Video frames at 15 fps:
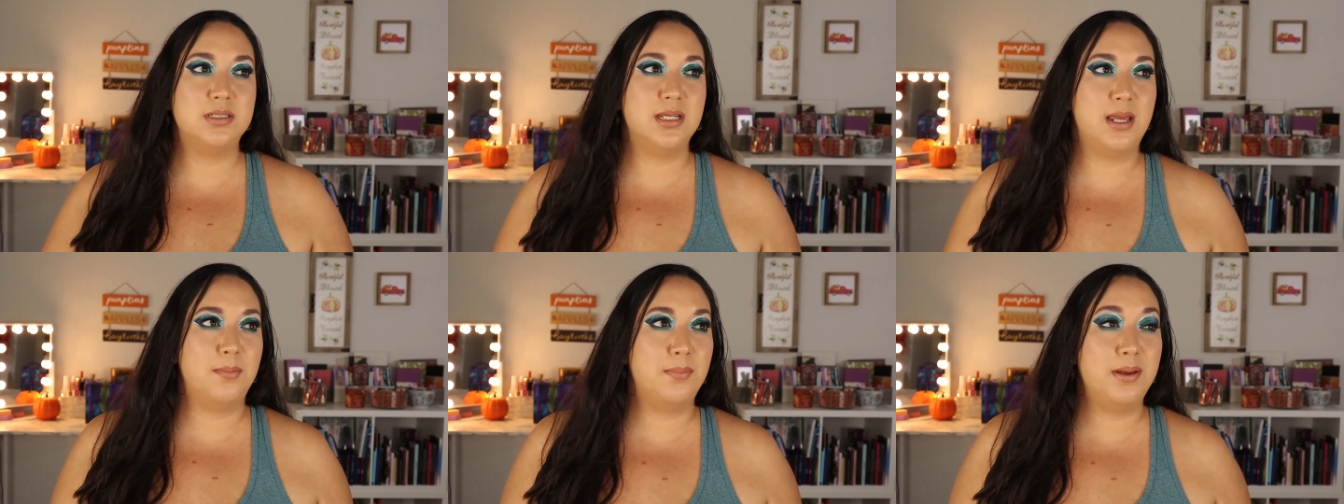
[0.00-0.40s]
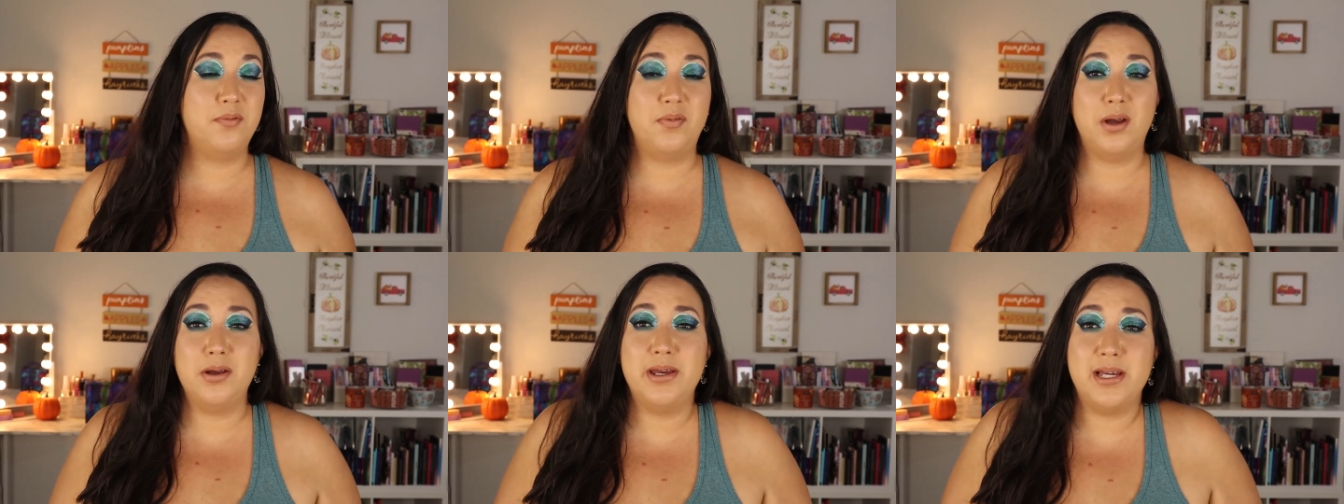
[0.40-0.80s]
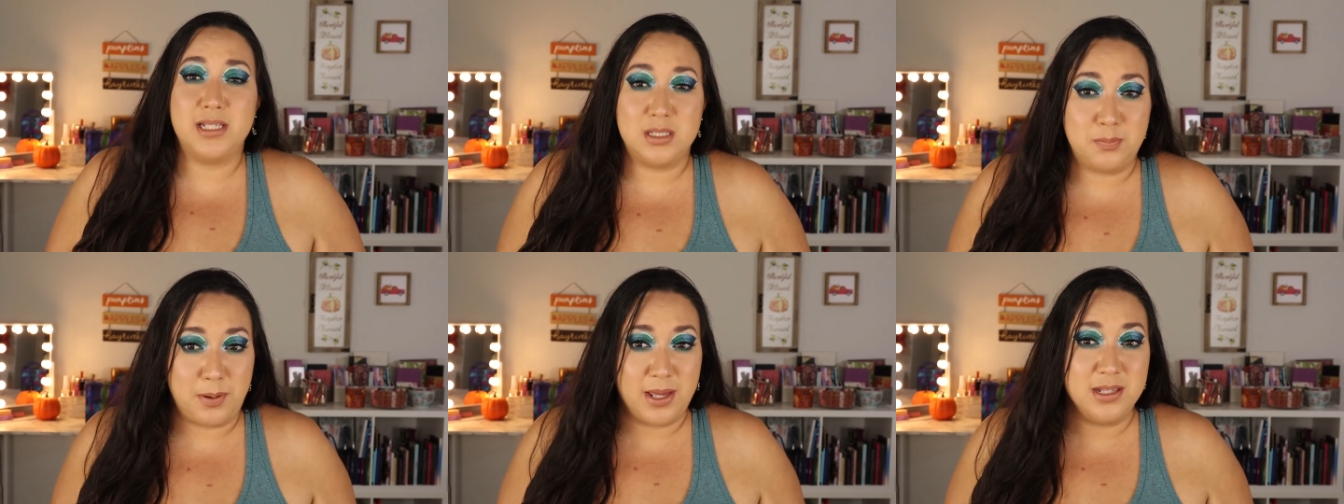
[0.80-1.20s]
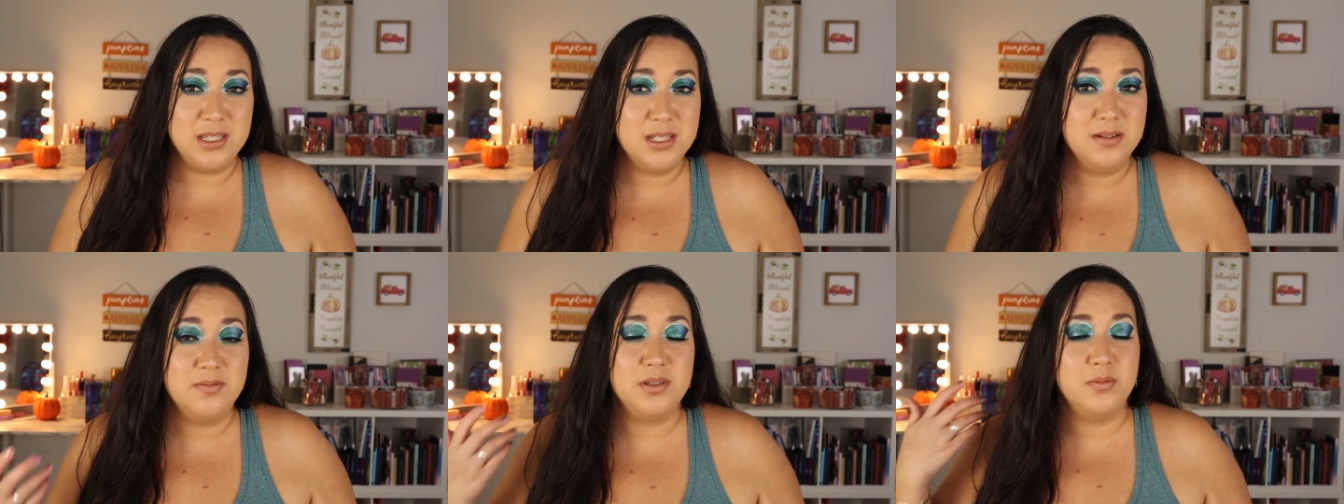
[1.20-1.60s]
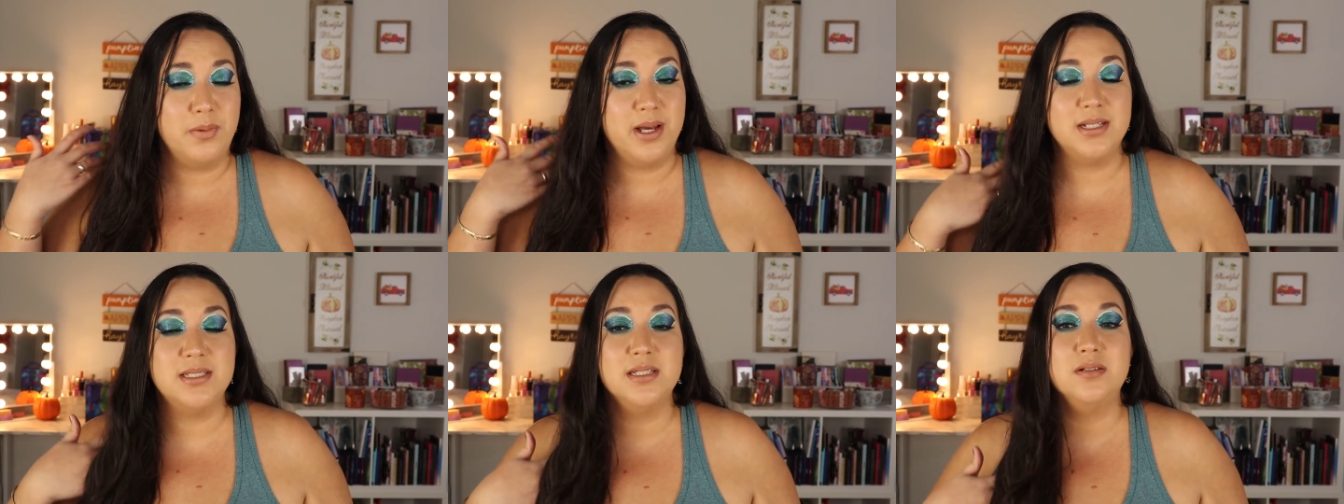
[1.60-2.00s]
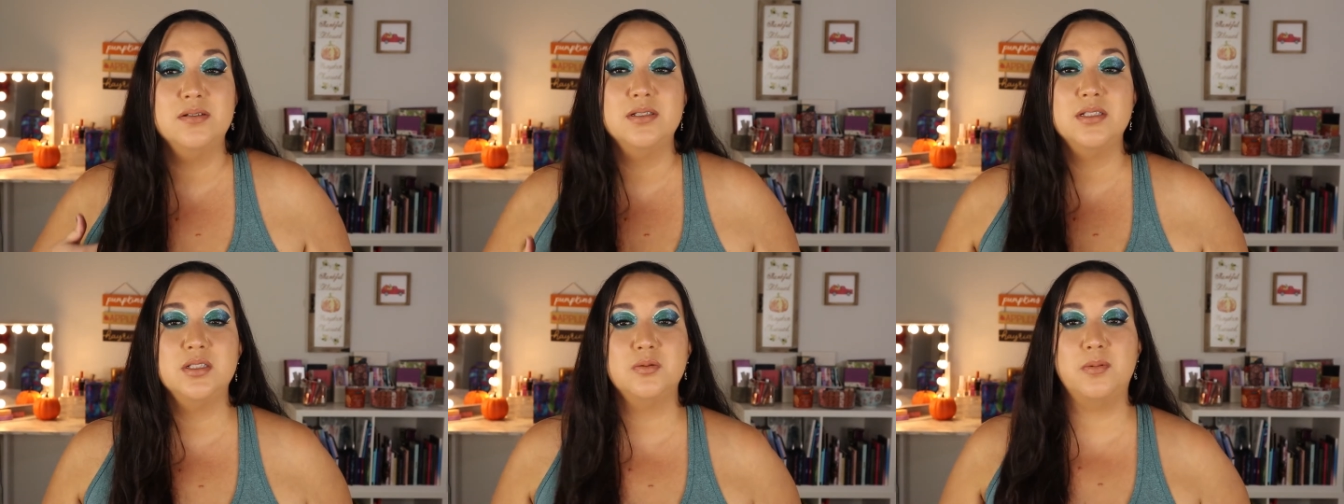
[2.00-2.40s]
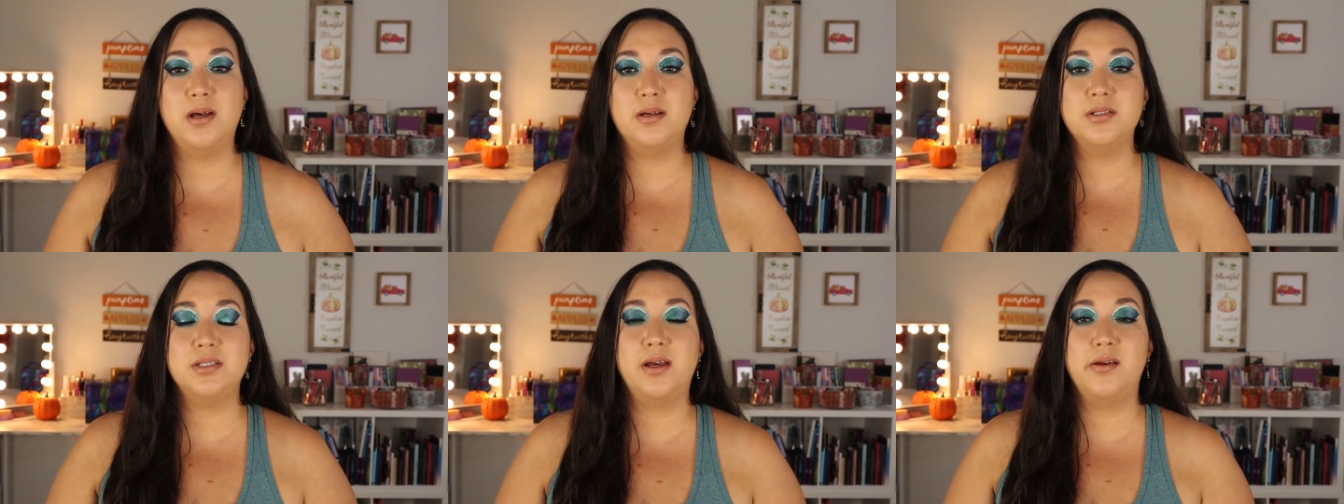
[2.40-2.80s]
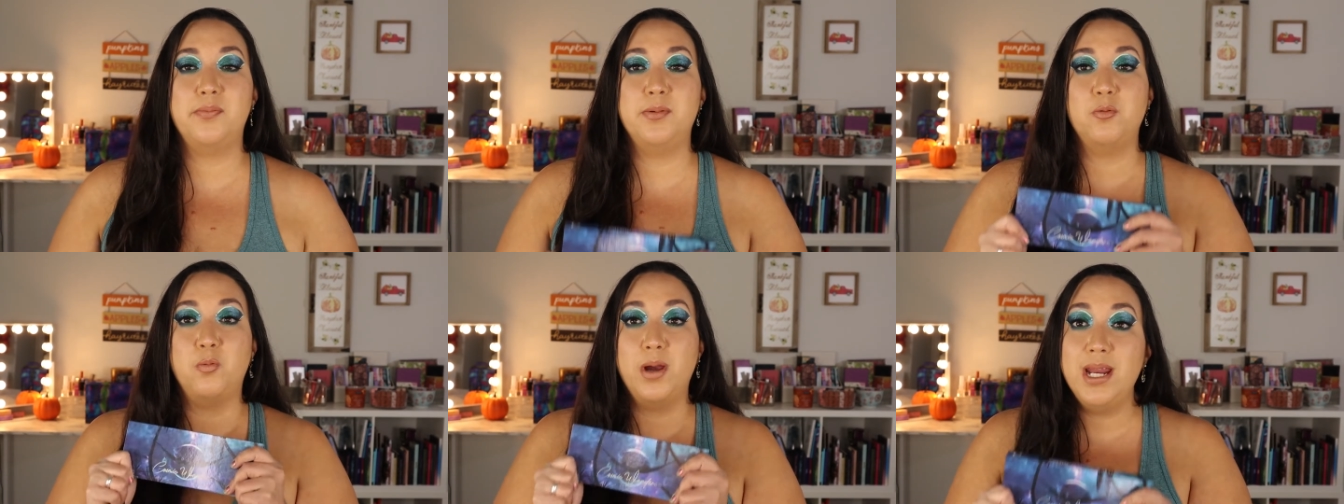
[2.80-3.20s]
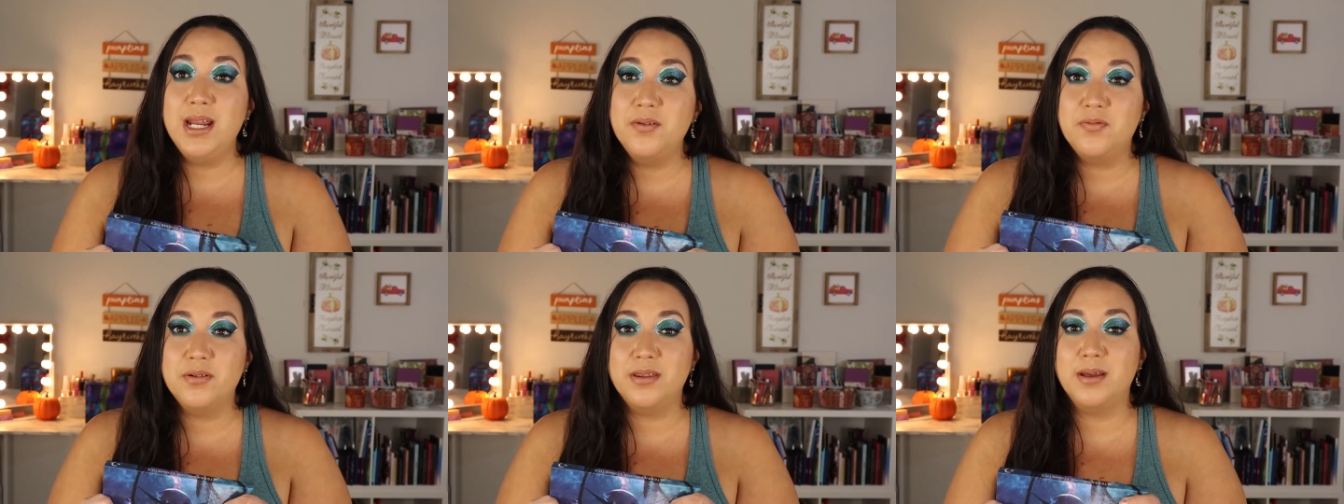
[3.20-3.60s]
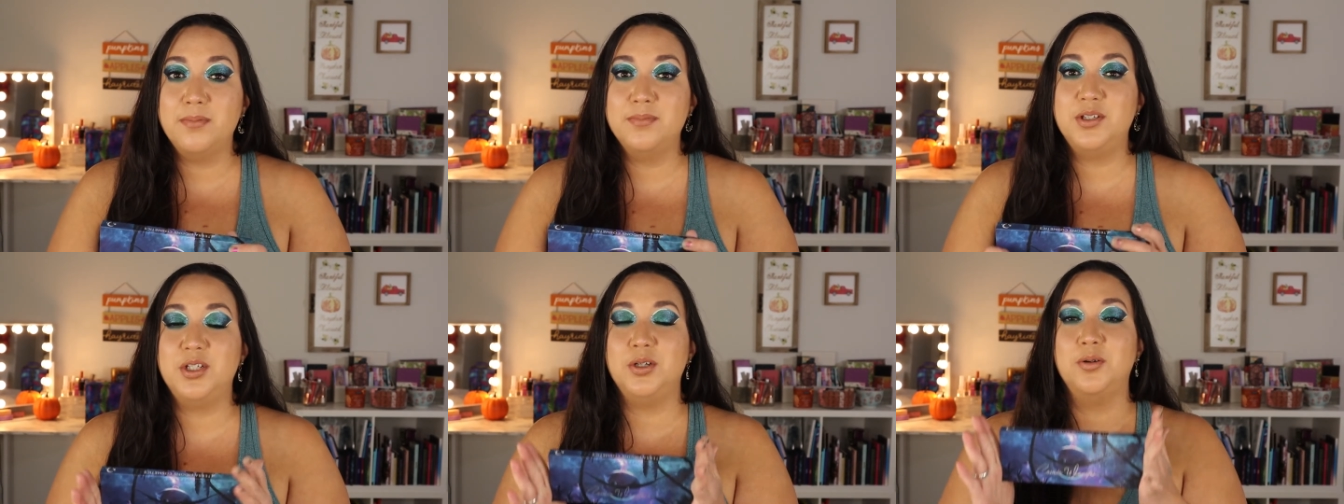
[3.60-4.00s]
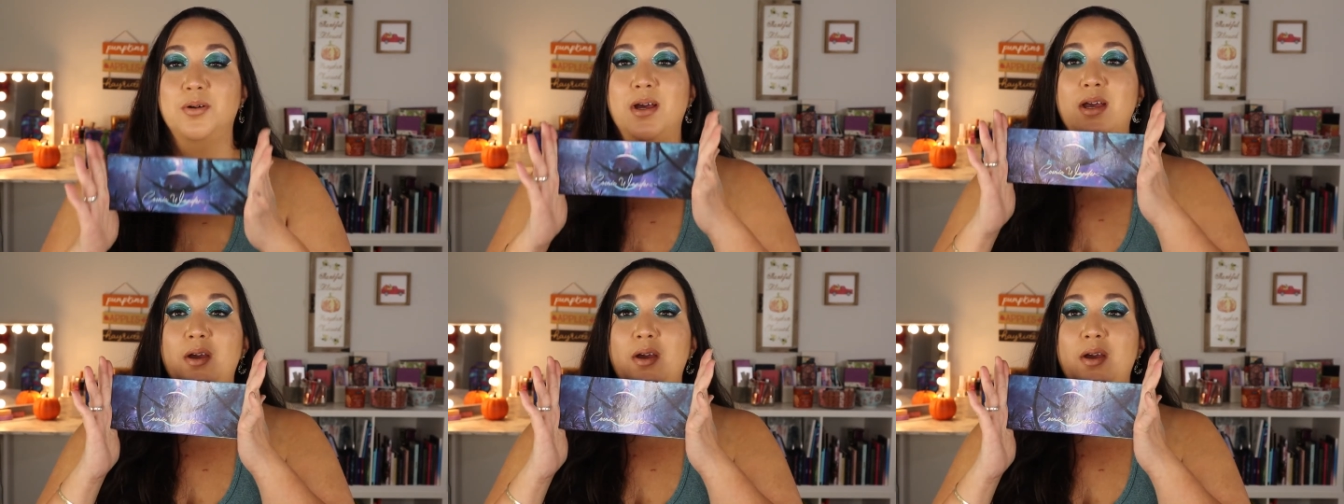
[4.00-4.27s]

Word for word: It can be very expensive to buy singles as well, so I've been waiting for them to